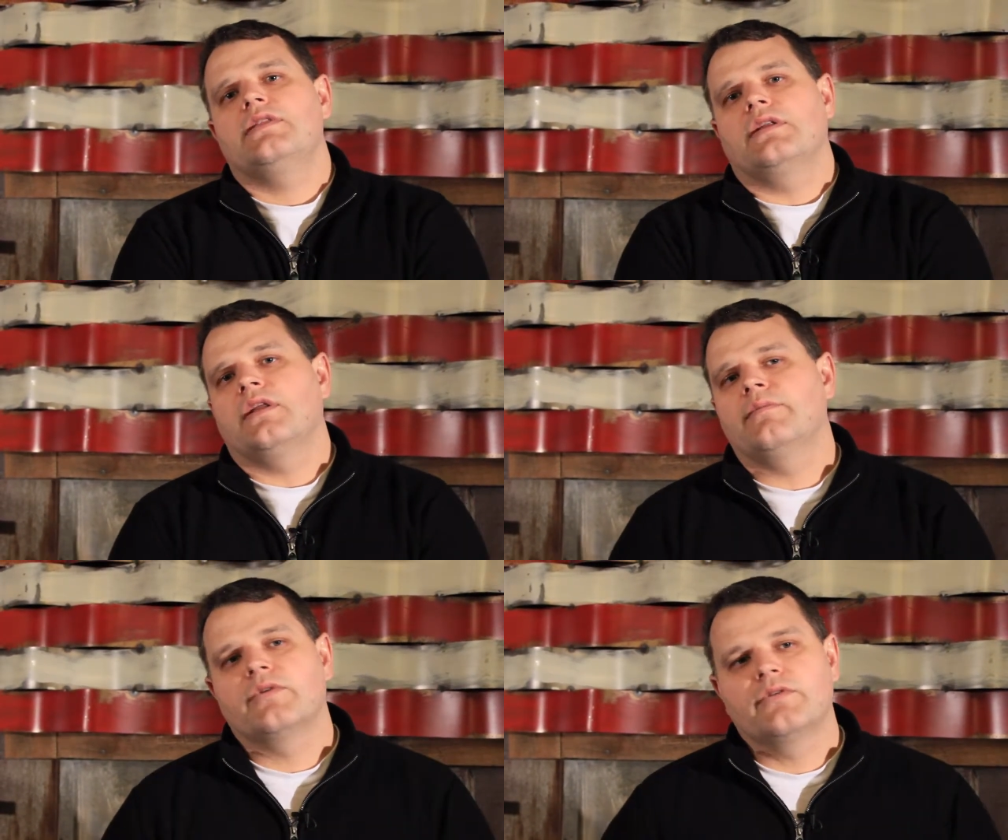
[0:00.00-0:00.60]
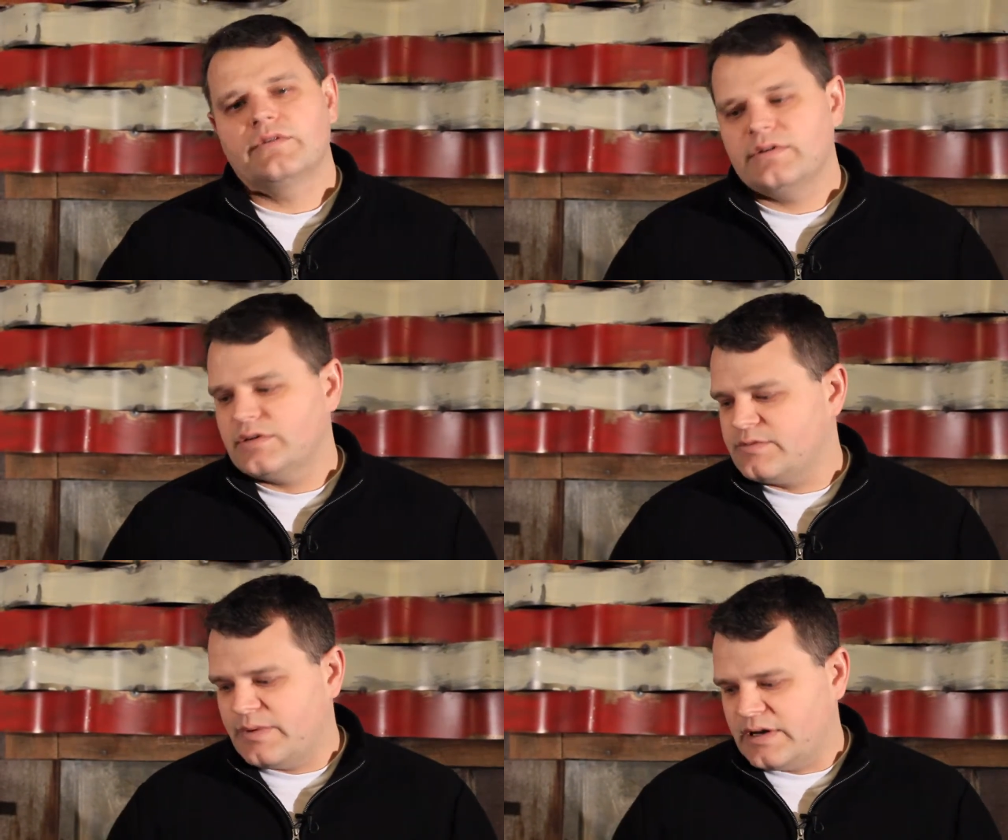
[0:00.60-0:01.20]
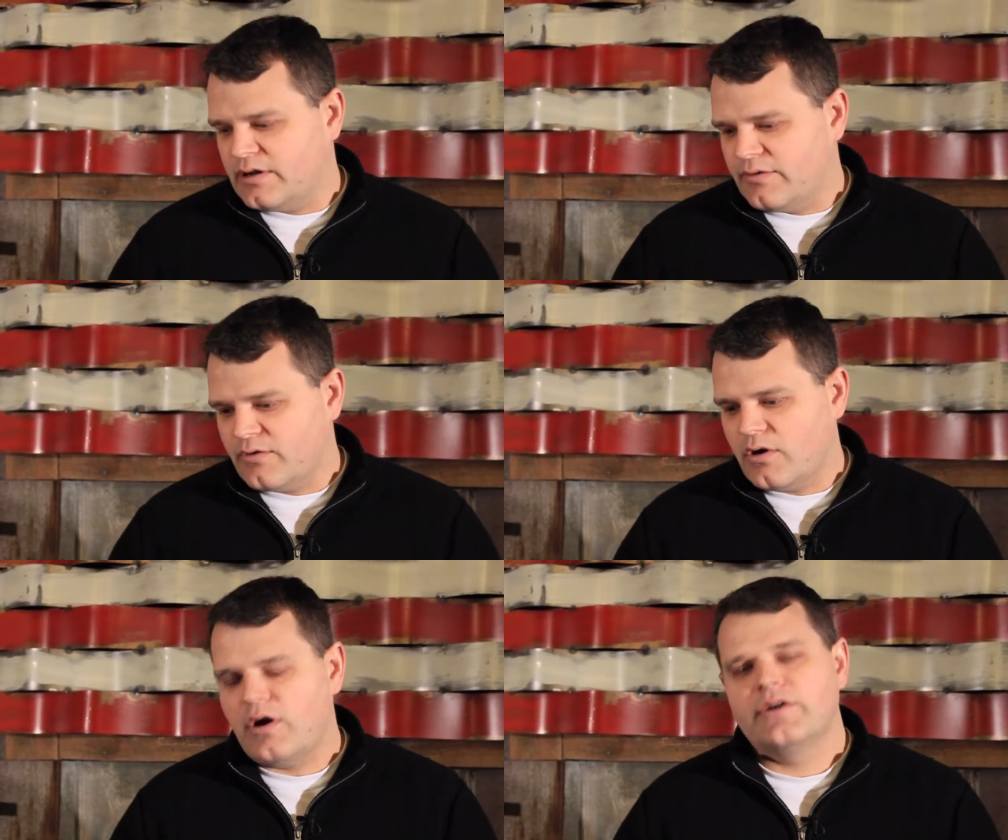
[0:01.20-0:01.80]
The lumber has been here
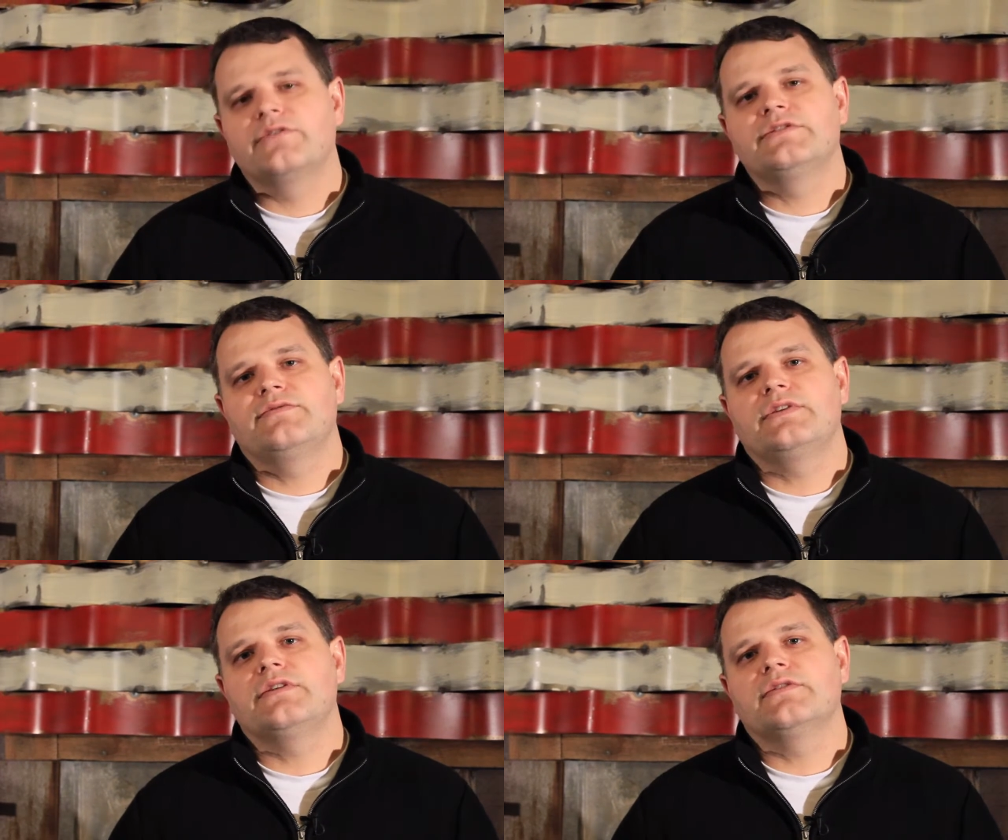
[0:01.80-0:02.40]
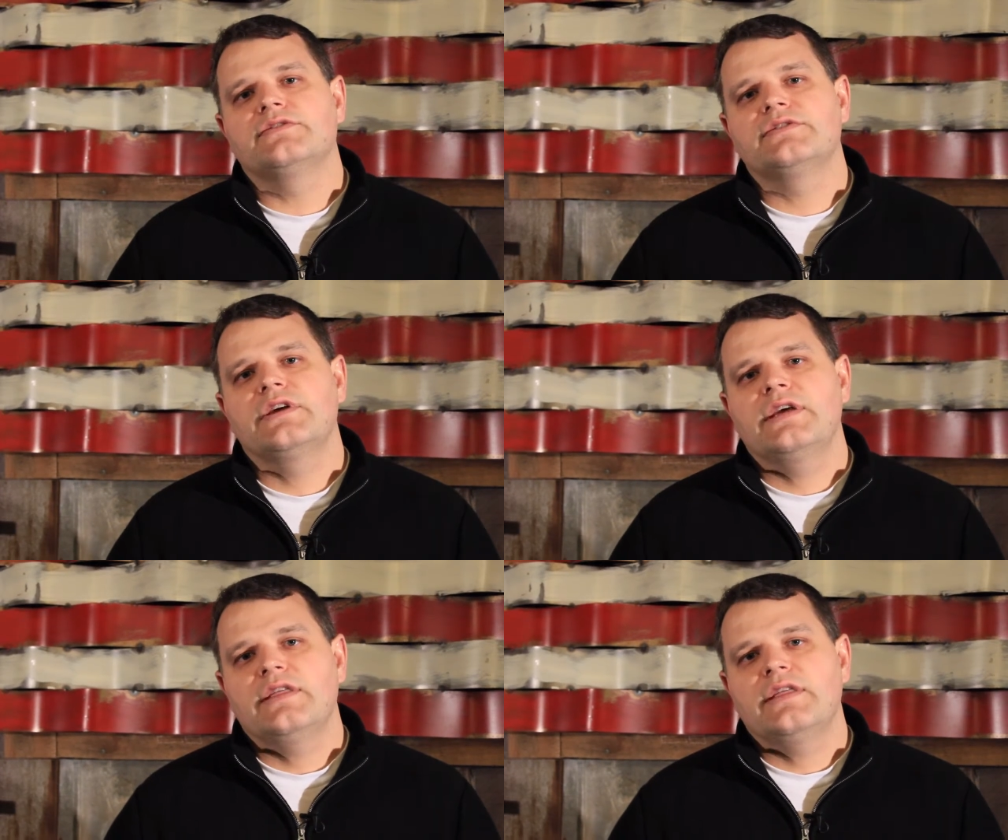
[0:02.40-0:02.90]
for hundreds of years.